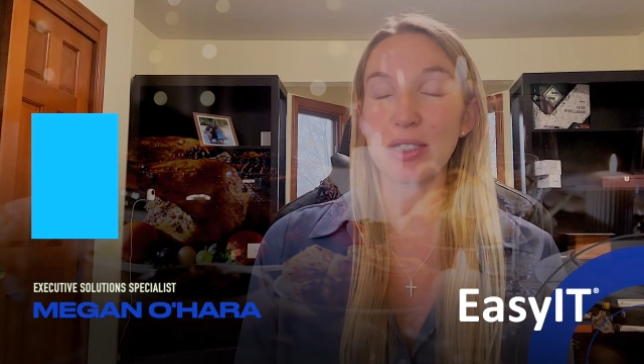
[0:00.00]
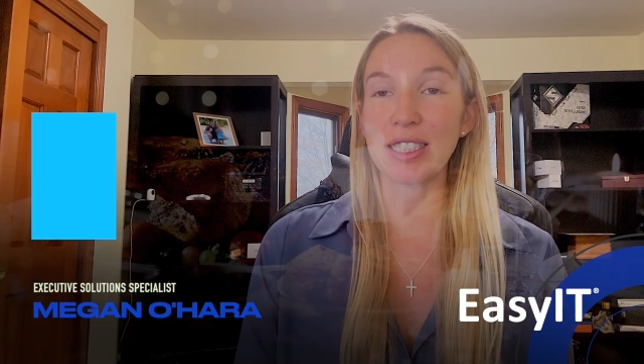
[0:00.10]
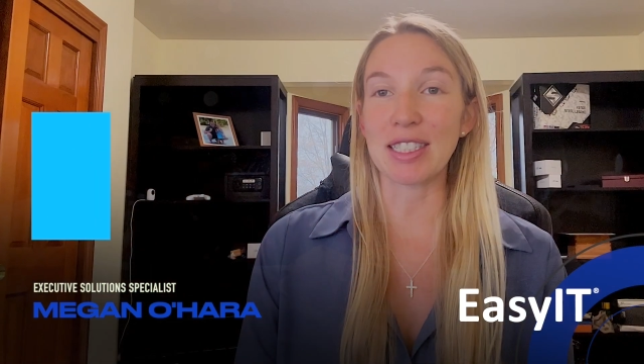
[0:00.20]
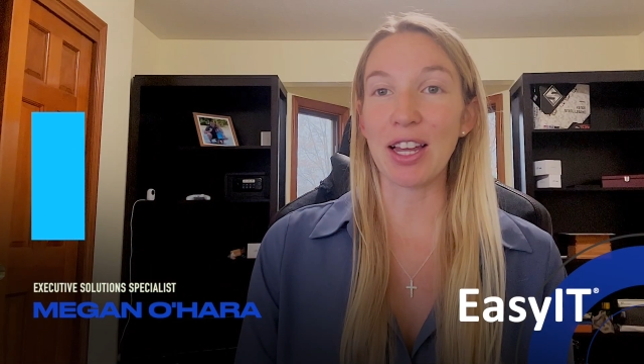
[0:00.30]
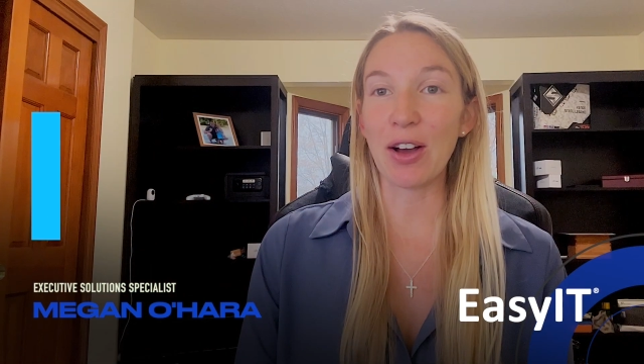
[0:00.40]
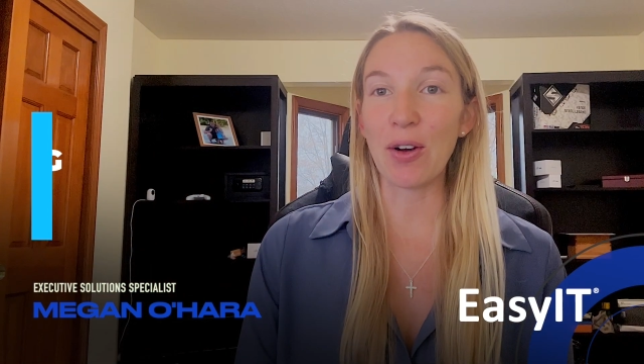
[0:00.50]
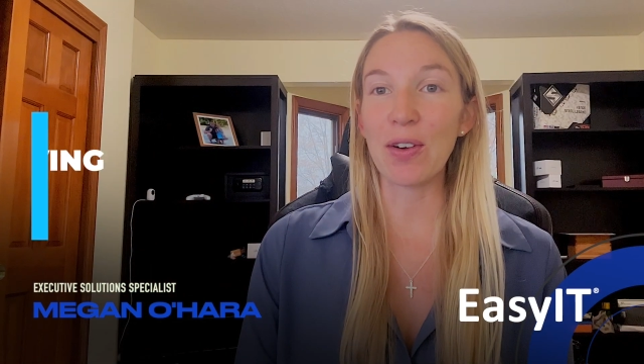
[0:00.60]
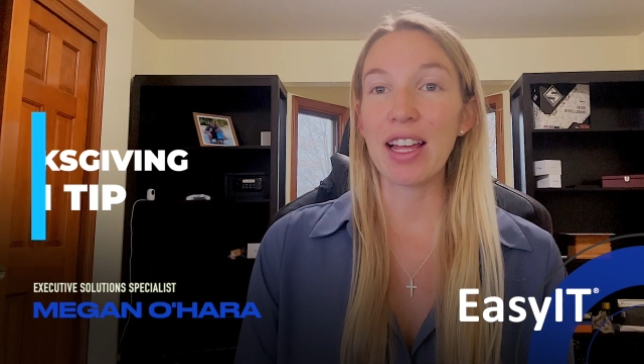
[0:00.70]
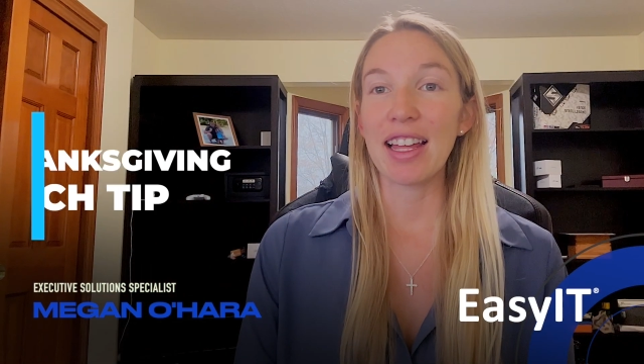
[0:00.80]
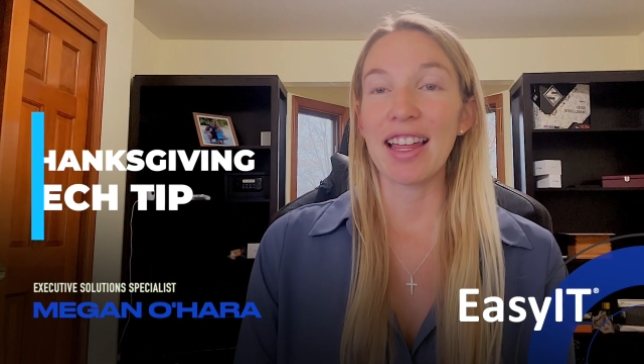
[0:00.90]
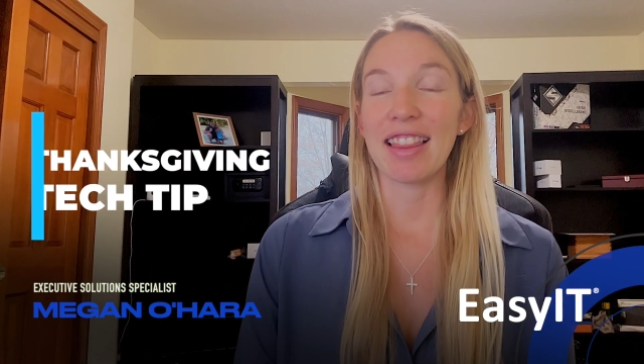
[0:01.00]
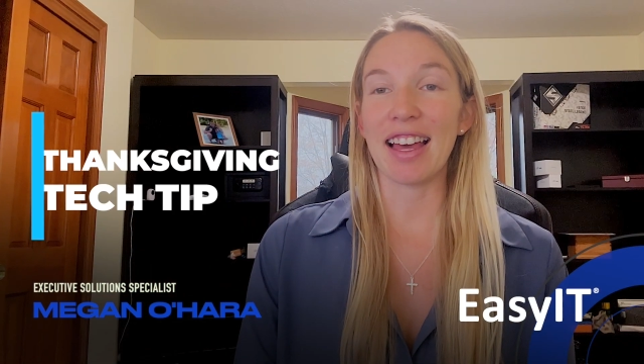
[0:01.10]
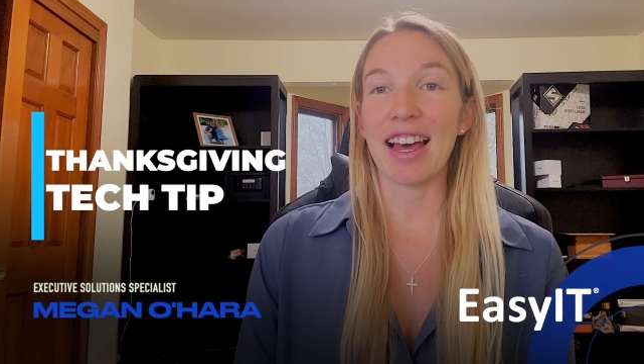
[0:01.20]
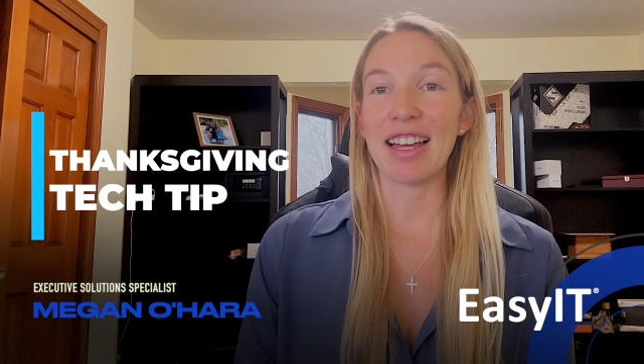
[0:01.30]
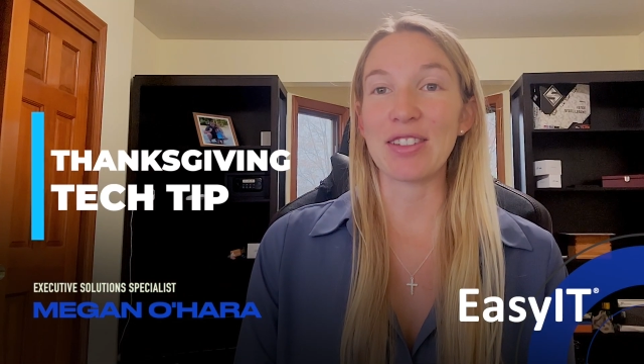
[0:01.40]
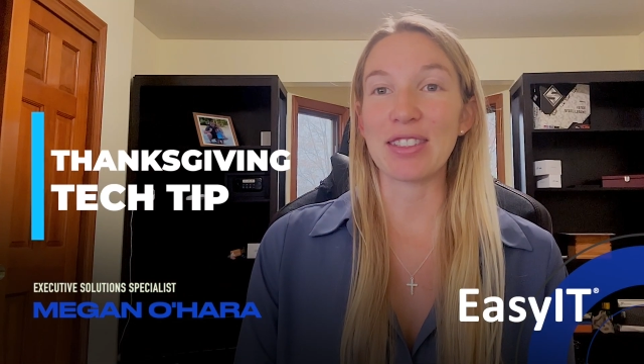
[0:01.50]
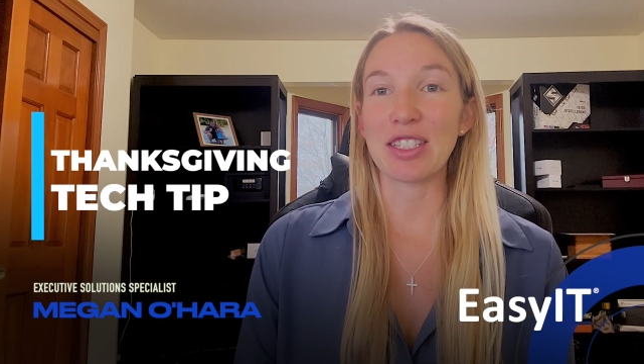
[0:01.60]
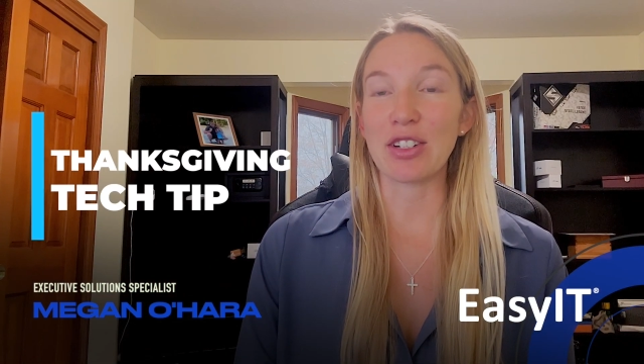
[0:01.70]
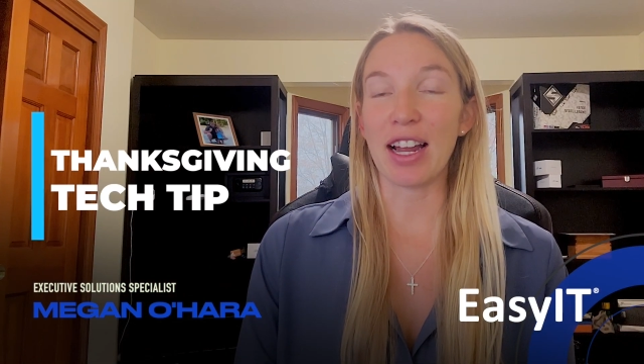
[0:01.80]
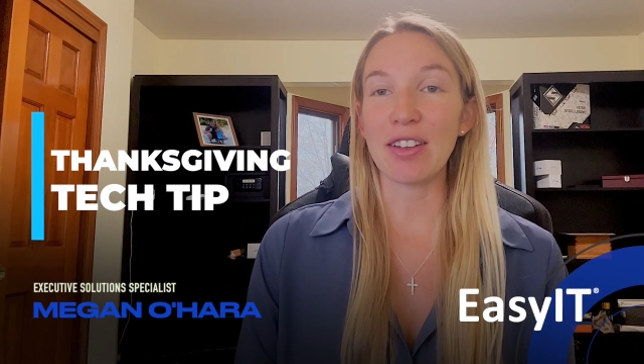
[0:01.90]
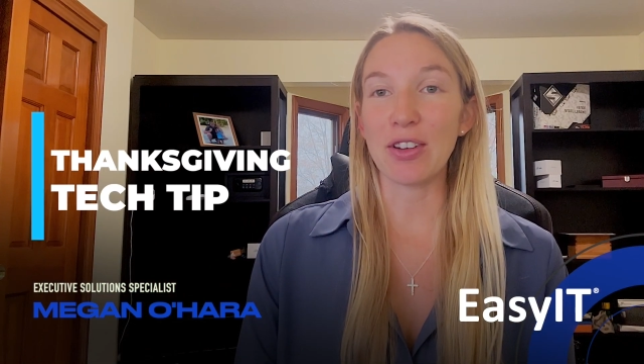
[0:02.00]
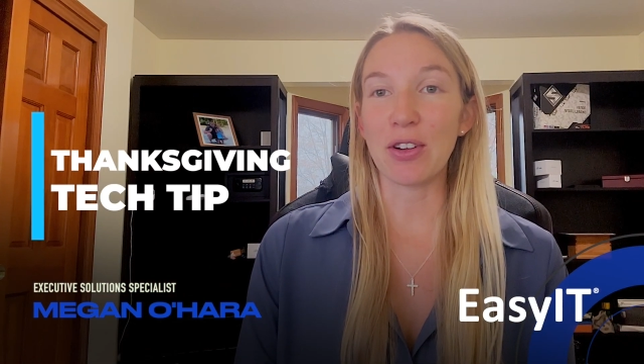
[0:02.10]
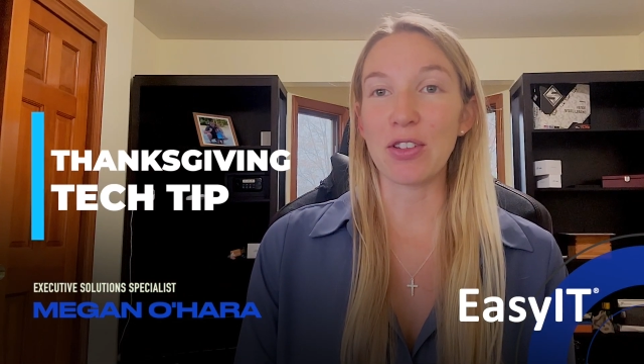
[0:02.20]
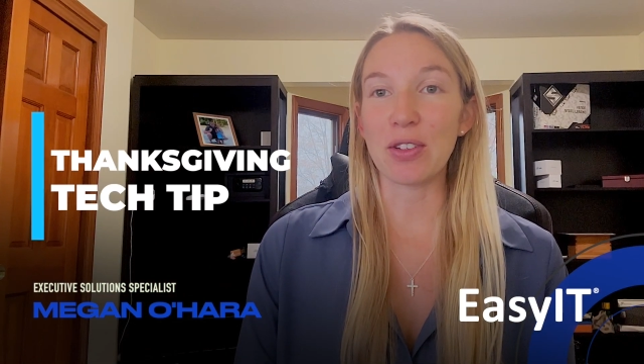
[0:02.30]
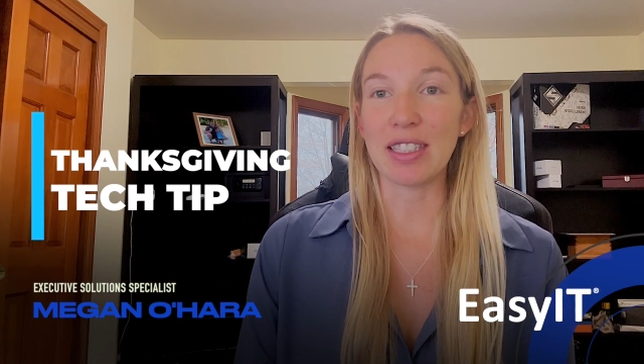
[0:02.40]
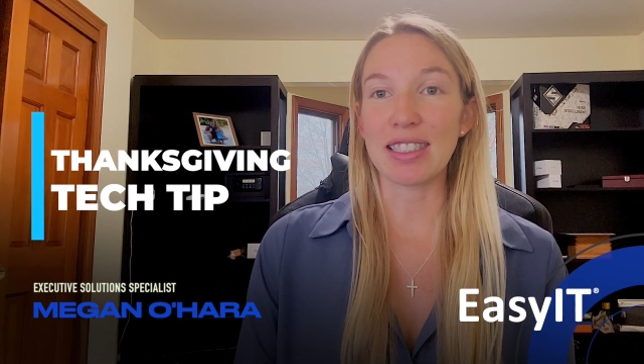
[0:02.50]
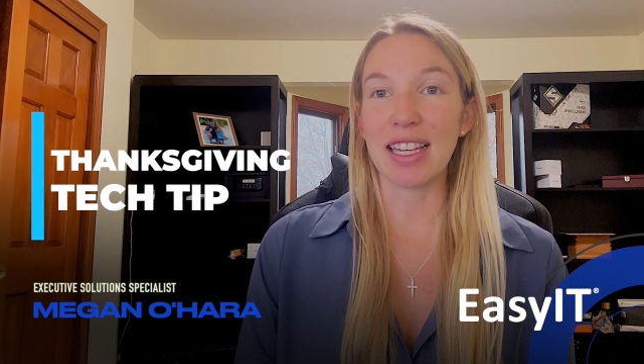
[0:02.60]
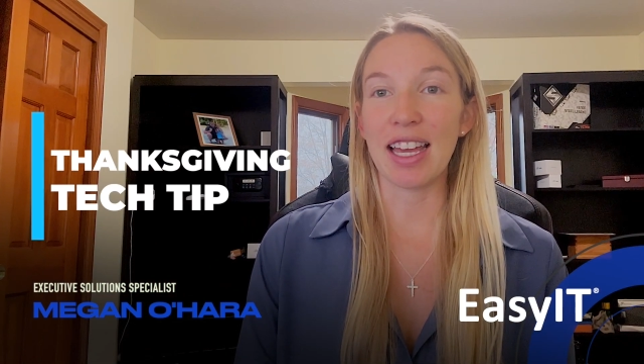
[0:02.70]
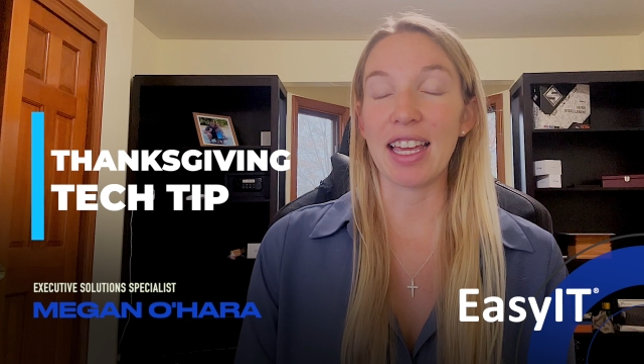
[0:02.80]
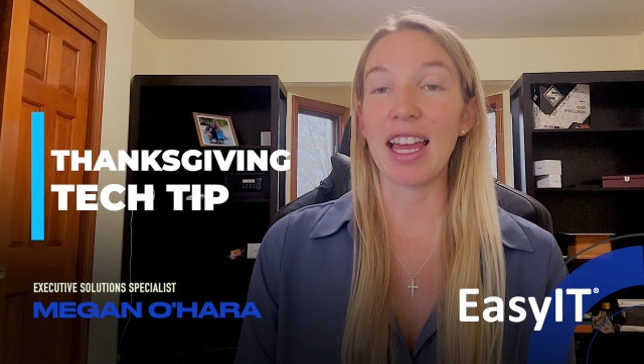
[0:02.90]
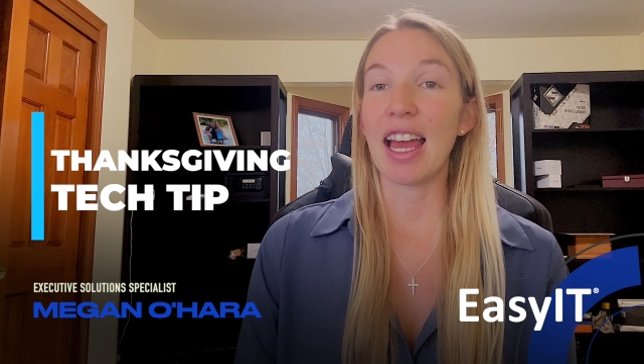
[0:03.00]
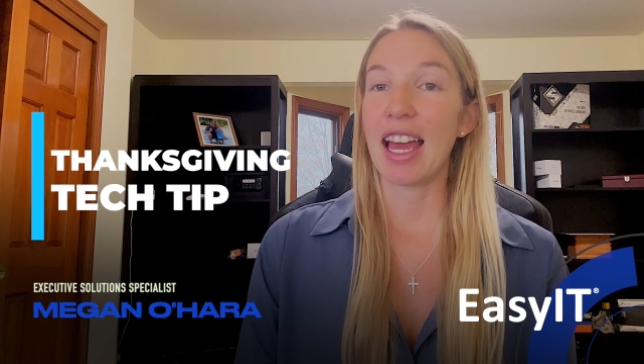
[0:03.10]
to know that using your iPhone, you can say,